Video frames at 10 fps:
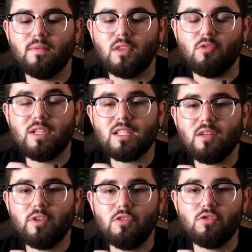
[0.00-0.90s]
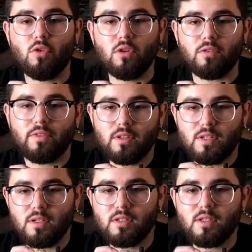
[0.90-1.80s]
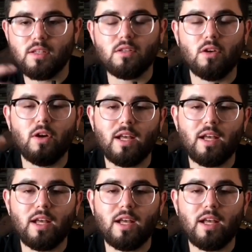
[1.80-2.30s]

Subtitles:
The reason that we use oil filters is to go